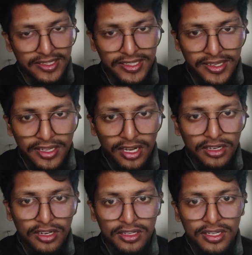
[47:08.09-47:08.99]
So
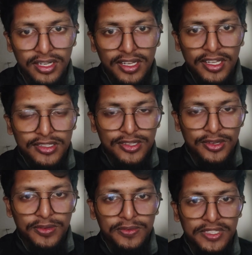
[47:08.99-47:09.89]
this is day
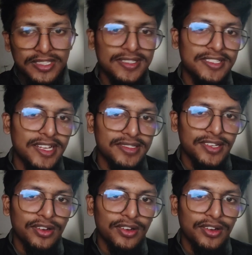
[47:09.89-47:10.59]
0 of day 30.